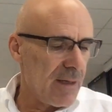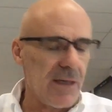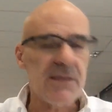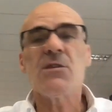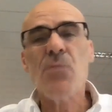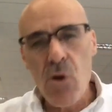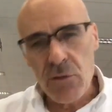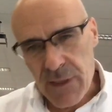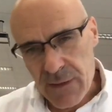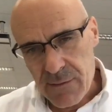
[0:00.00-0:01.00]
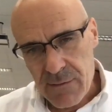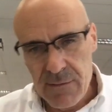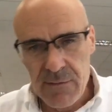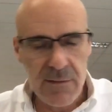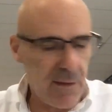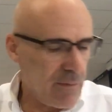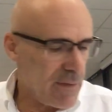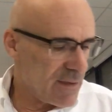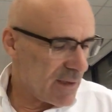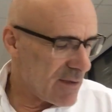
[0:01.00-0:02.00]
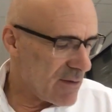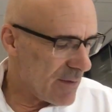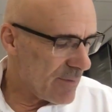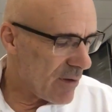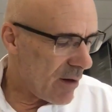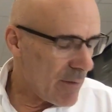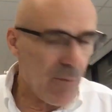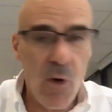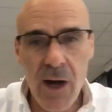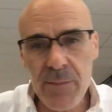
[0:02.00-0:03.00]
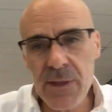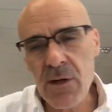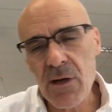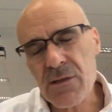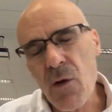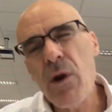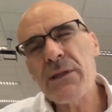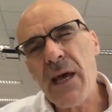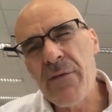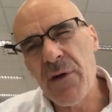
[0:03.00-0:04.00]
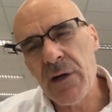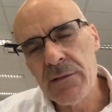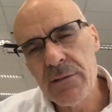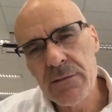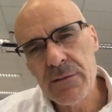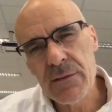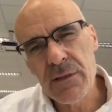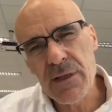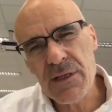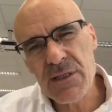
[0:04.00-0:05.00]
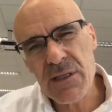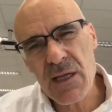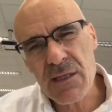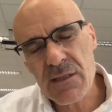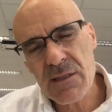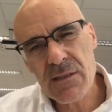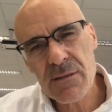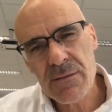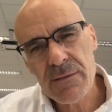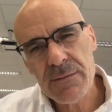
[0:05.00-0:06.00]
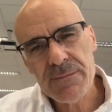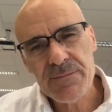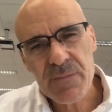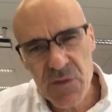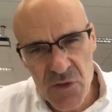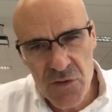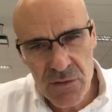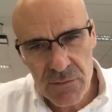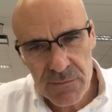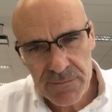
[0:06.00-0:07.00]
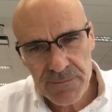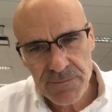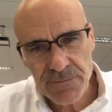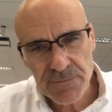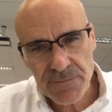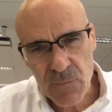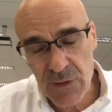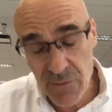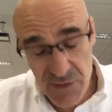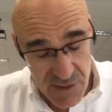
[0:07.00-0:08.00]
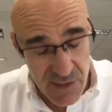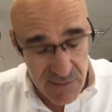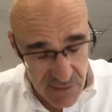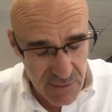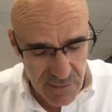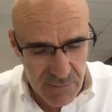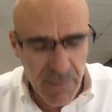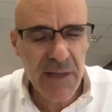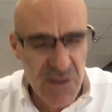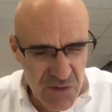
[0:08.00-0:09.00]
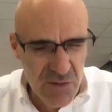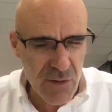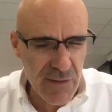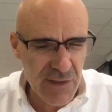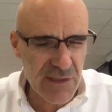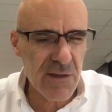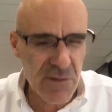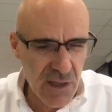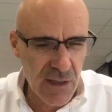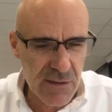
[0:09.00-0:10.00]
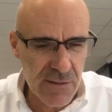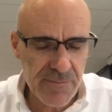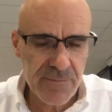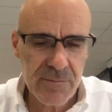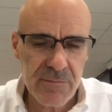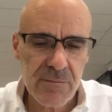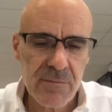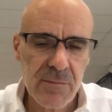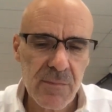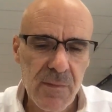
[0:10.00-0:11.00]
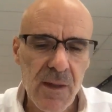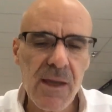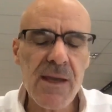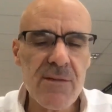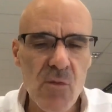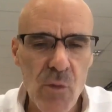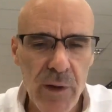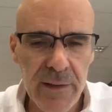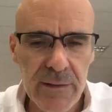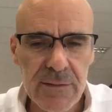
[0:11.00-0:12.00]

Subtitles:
It is more than a mere security problem. Why? Because whatever a state do, whatever state might do, whatever state does, it will